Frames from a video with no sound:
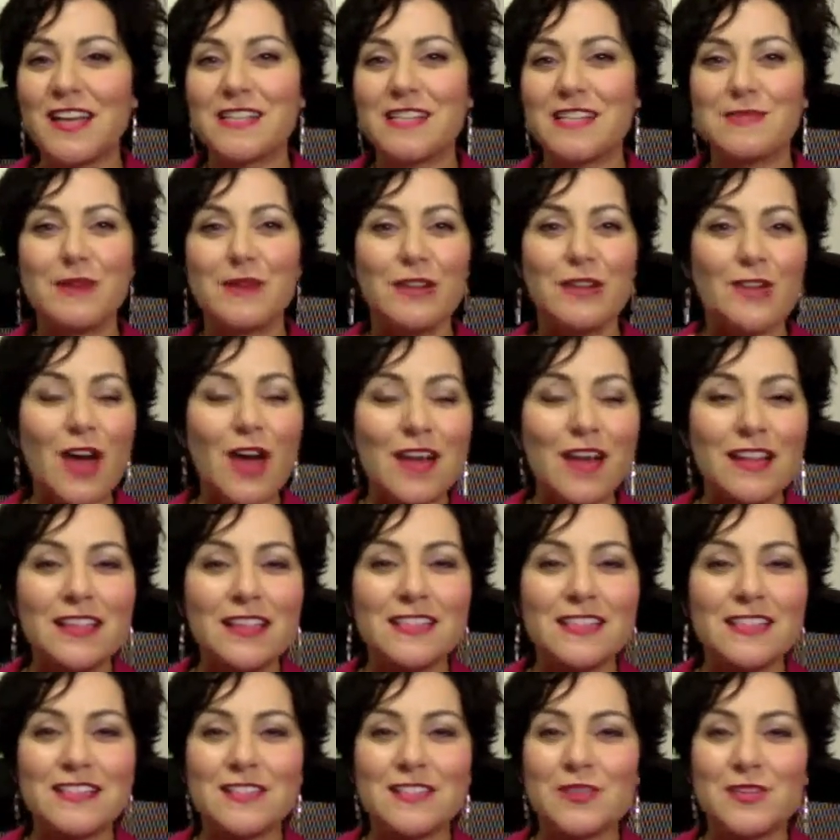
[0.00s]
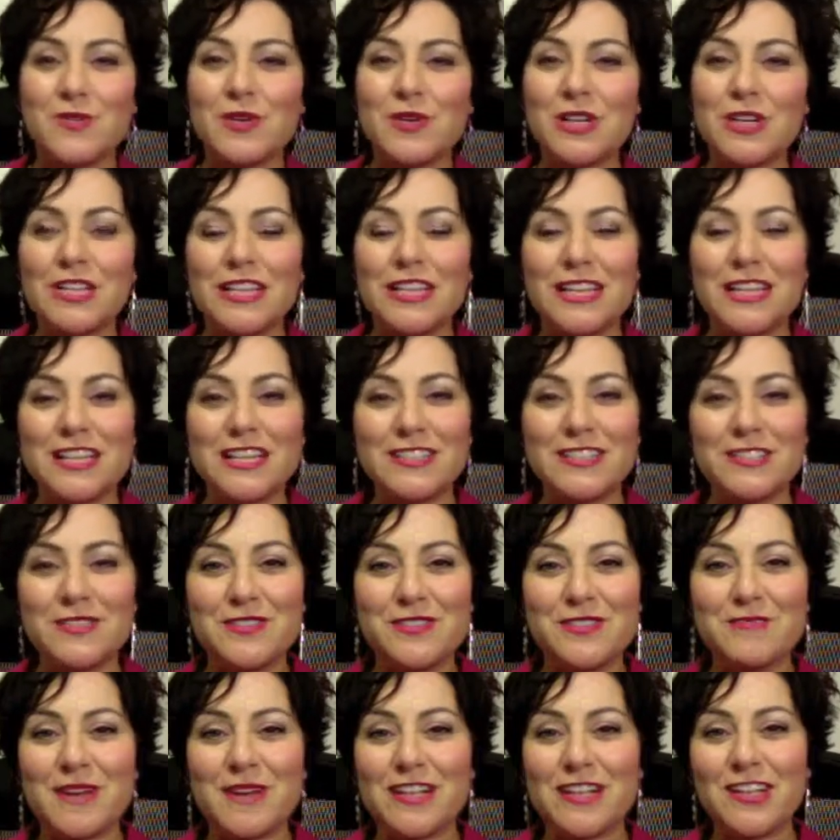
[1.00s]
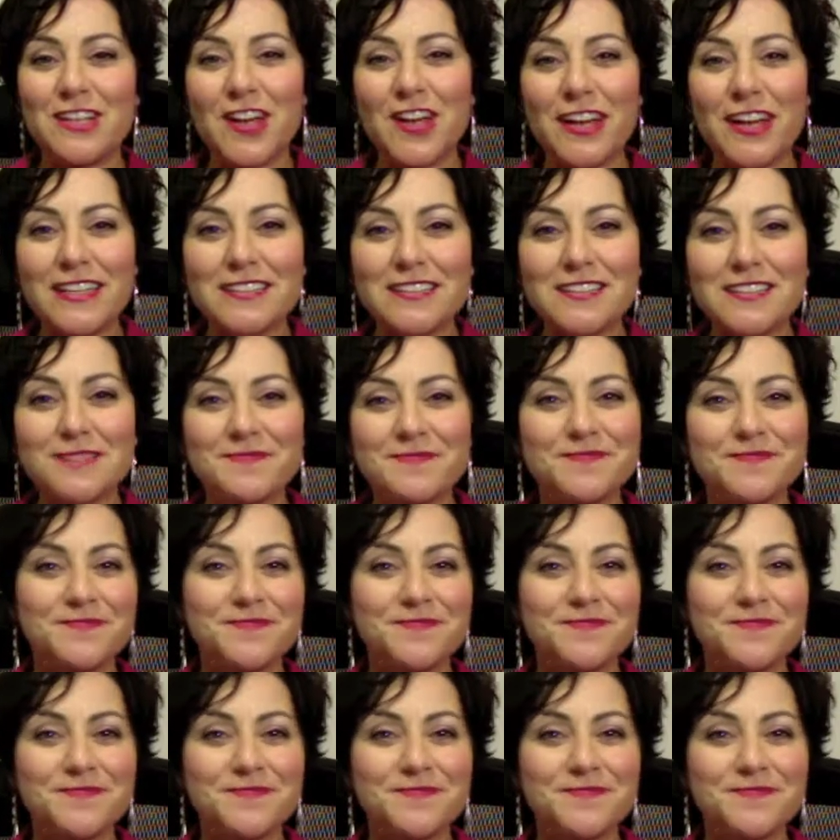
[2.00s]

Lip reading: I spent a lot of this in the work that I do with my clients.